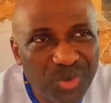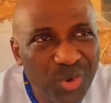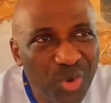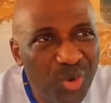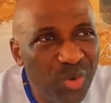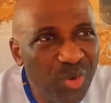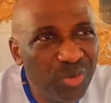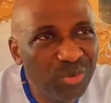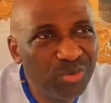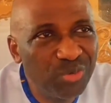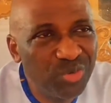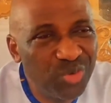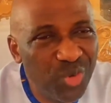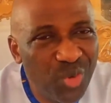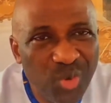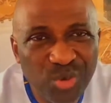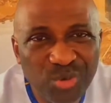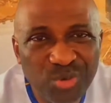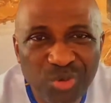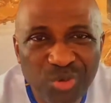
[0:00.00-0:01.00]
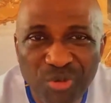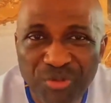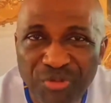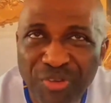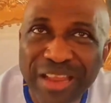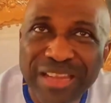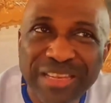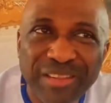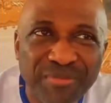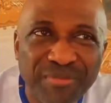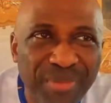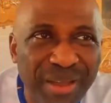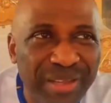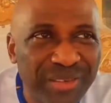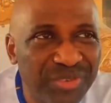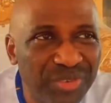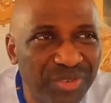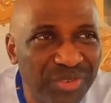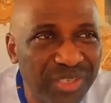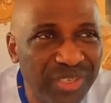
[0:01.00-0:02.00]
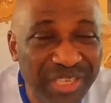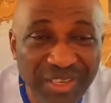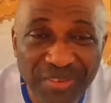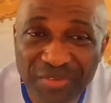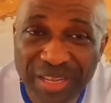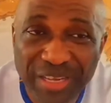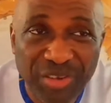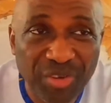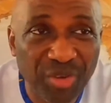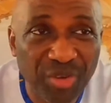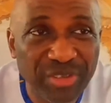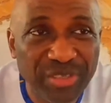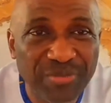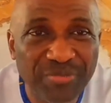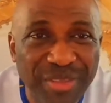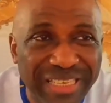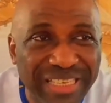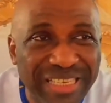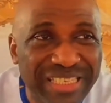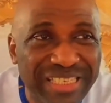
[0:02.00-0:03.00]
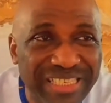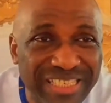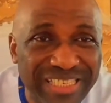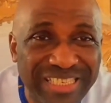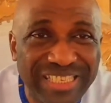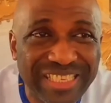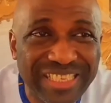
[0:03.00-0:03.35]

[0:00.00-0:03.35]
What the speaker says: to fight the battle. If they don't make it